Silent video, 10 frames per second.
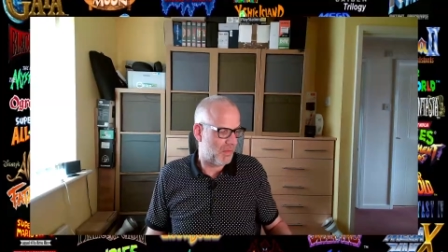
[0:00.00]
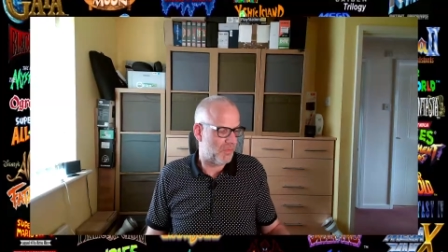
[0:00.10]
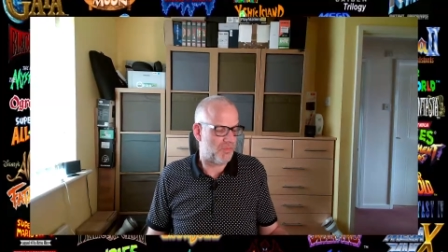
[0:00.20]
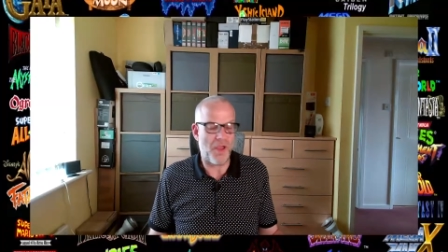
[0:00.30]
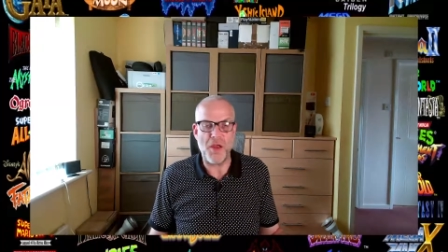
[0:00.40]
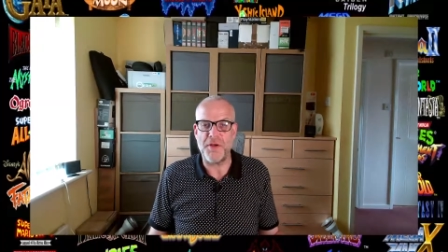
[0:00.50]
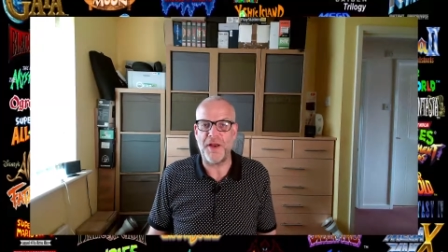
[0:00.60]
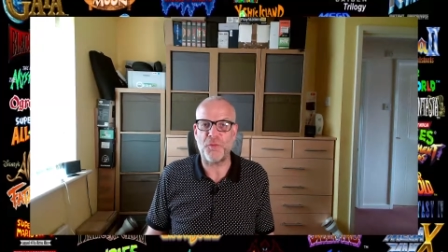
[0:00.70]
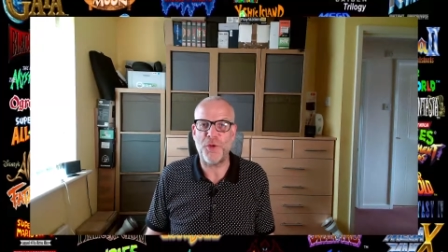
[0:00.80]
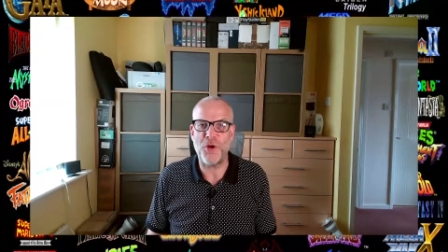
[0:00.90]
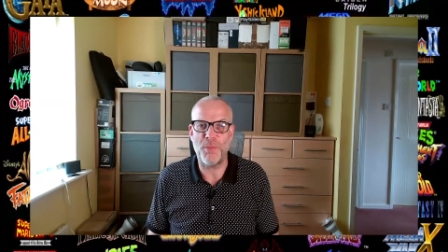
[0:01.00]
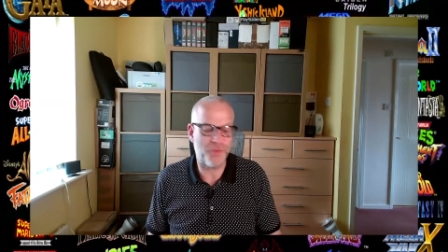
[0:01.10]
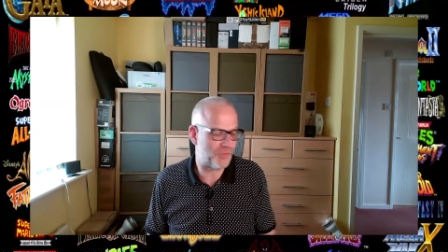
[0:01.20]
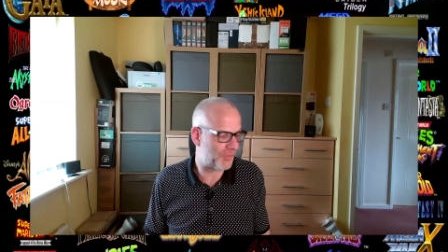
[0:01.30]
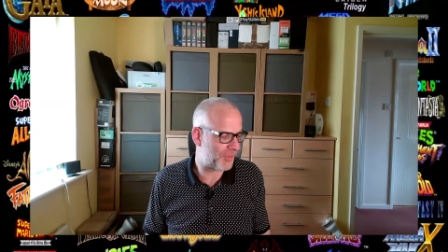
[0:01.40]
So next we come
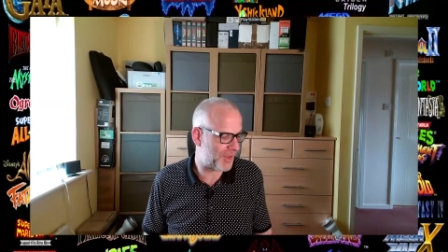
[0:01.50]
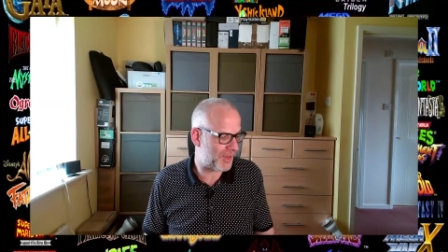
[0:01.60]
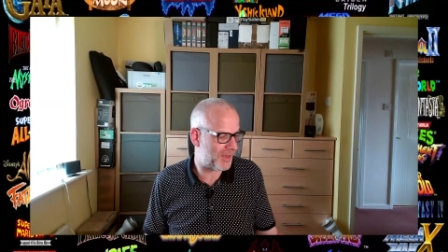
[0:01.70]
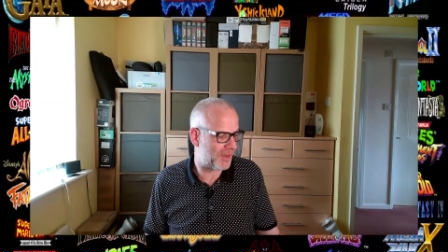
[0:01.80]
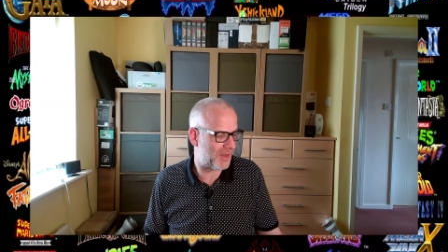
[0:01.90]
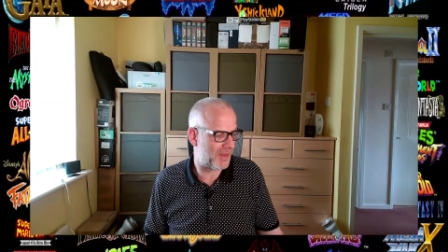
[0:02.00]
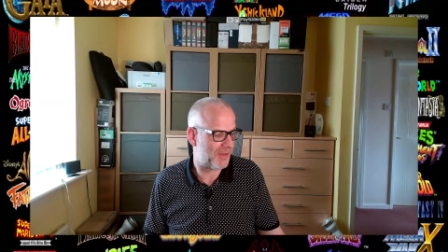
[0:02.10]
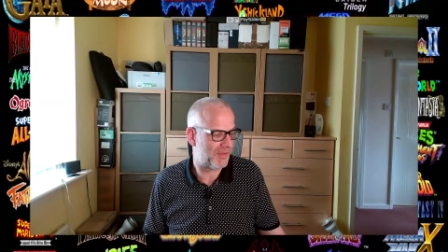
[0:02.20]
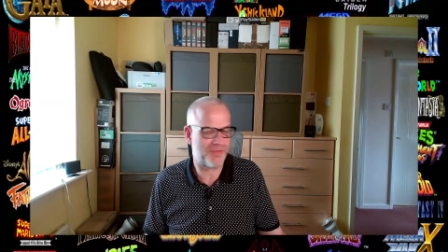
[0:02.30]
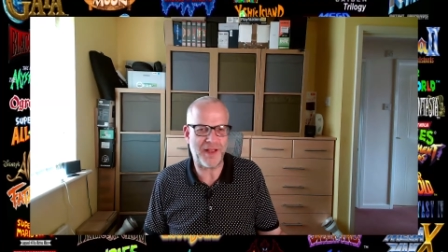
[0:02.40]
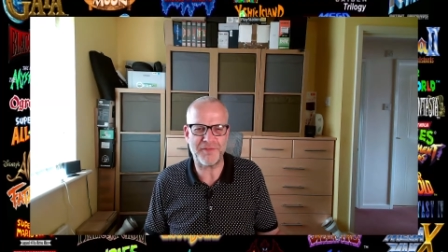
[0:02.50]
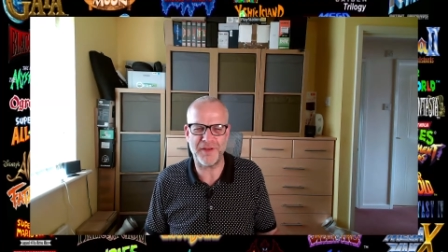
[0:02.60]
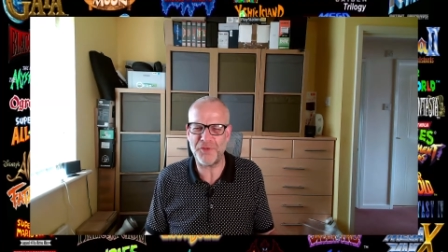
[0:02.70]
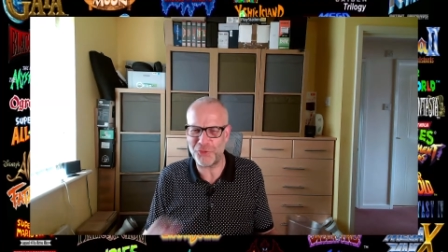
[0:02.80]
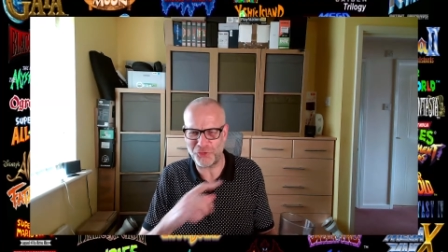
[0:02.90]
on to the Saturn.
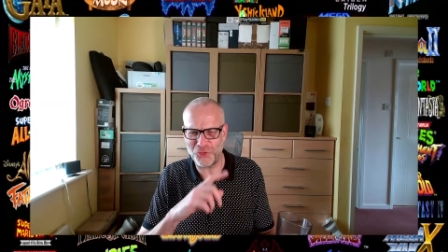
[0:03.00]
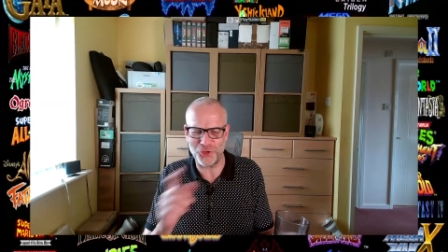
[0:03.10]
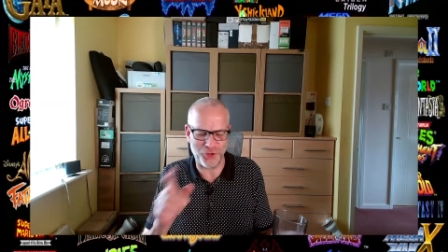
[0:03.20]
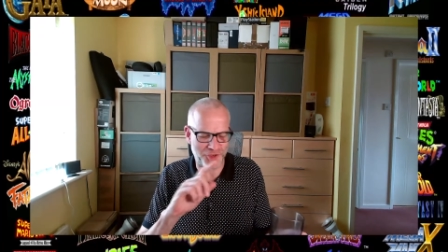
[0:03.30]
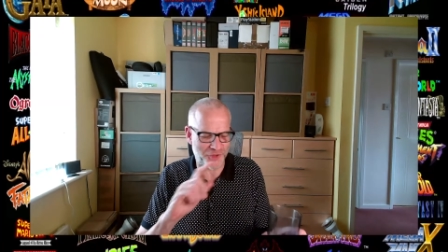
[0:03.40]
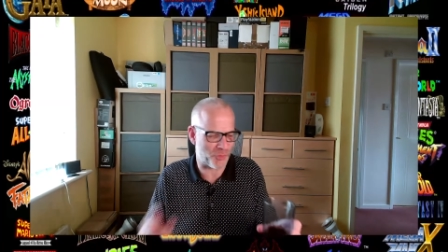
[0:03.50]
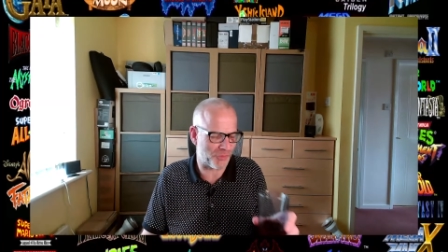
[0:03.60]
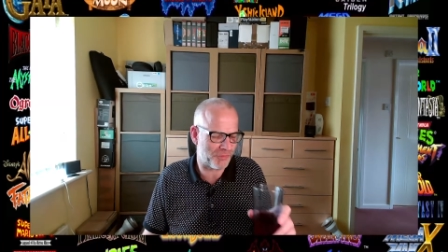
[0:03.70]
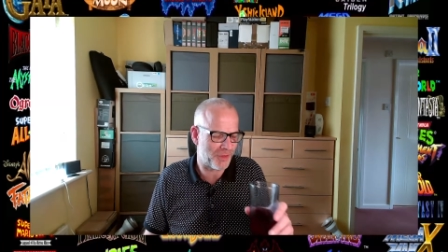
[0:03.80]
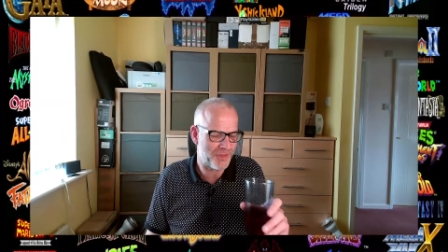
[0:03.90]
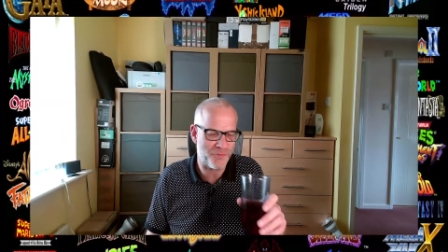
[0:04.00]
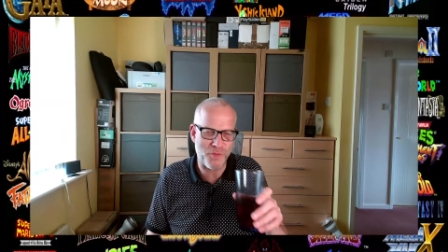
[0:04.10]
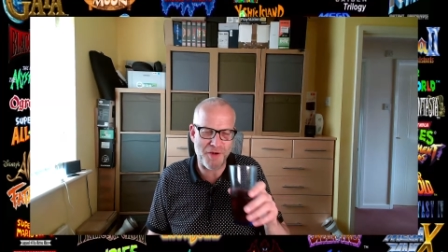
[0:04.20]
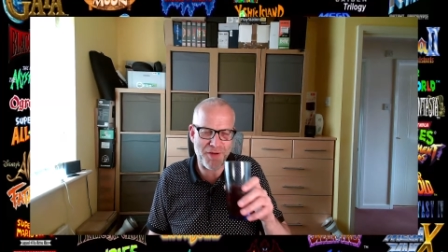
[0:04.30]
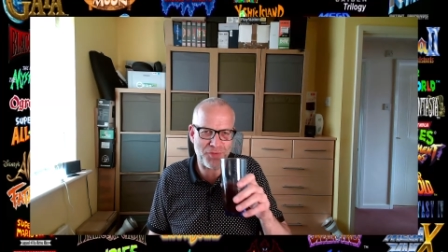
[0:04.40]
Actually, I should have done these the other
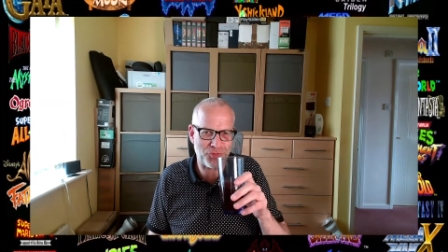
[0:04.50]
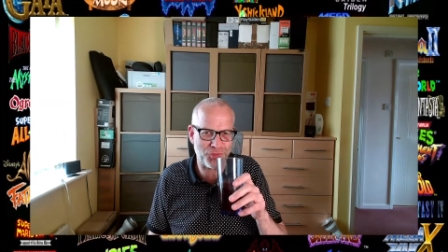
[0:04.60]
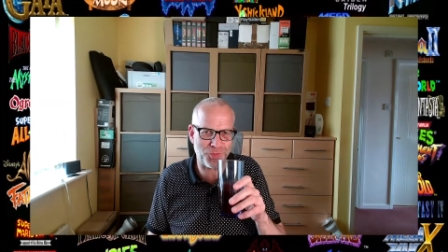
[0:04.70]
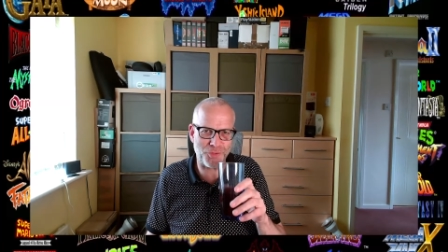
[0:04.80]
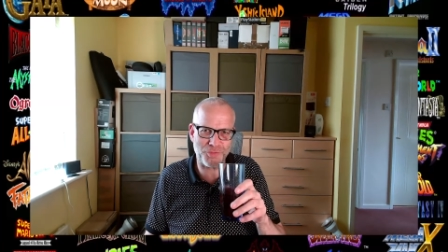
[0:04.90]
way around, shouldn't I?